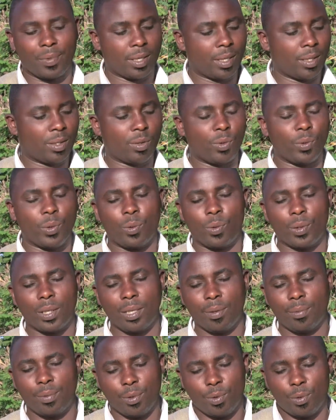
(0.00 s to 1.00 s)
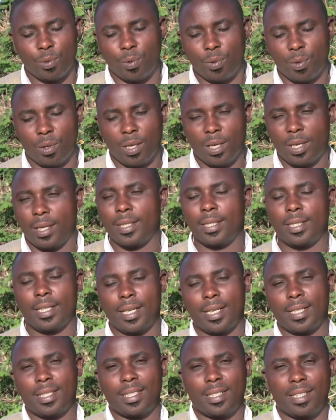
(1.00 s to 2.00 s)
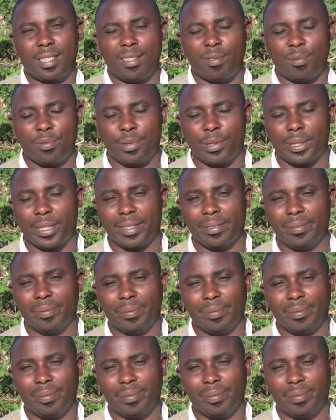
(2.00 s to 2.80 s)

it will give you returns in future.